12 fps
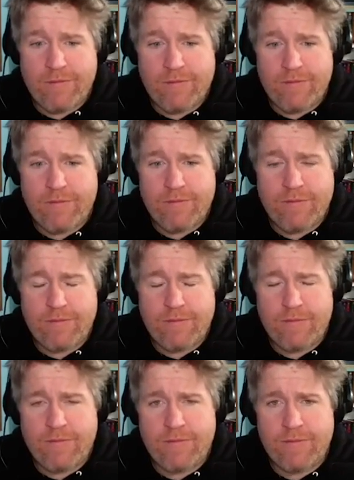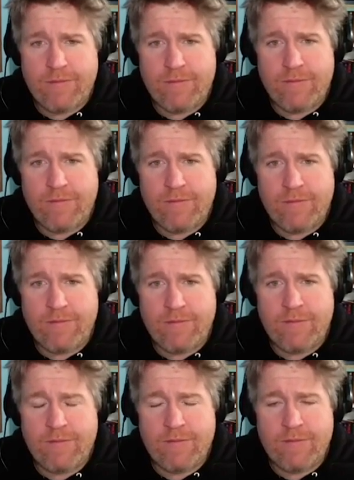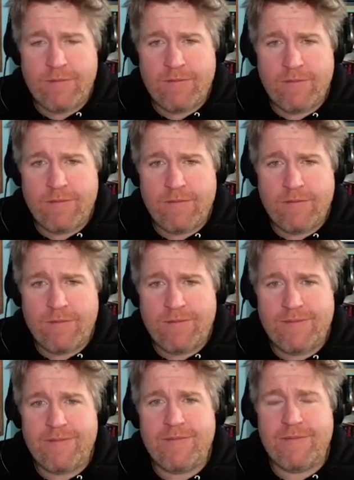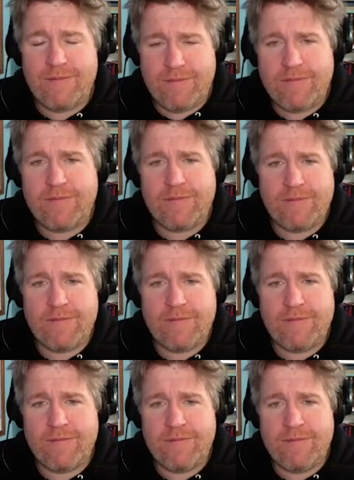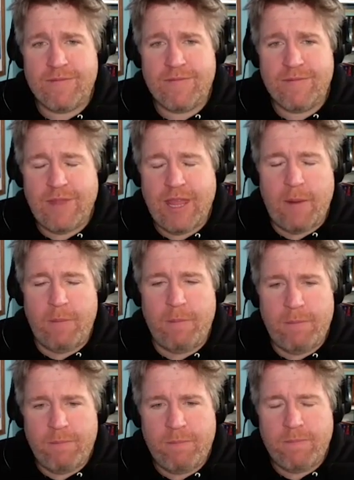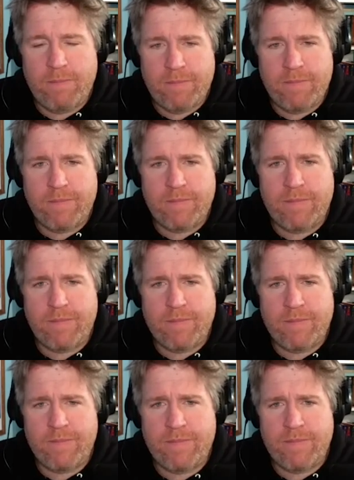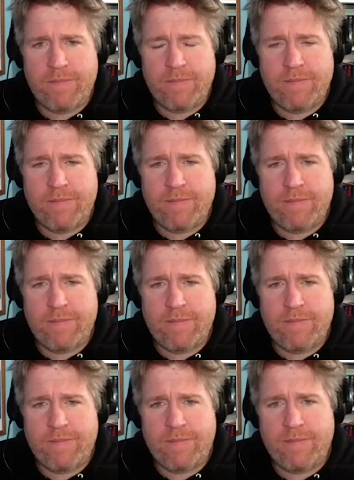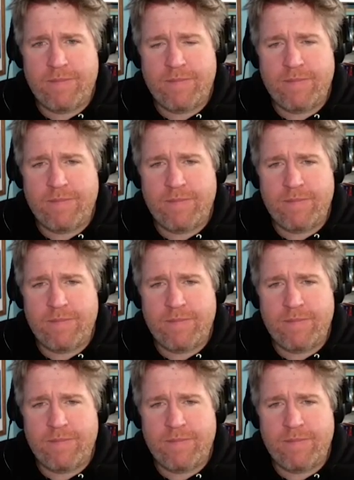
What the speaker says: No words are spoken by the person on screen.